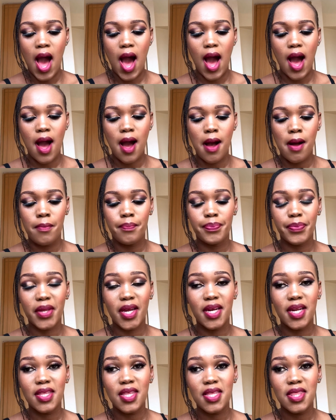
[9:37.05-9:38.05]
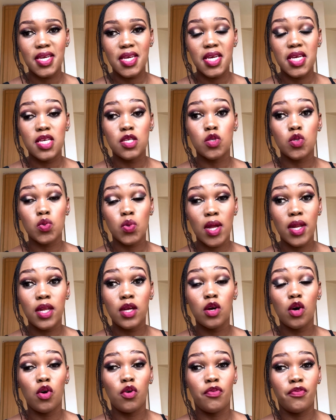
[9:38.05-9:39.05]
Another thing is
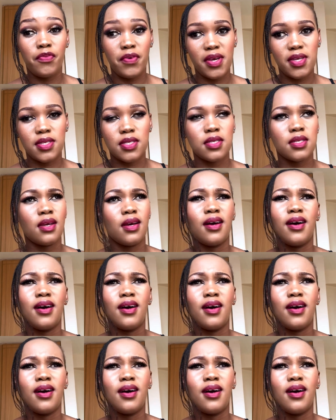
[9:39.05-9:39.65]
swelling of face.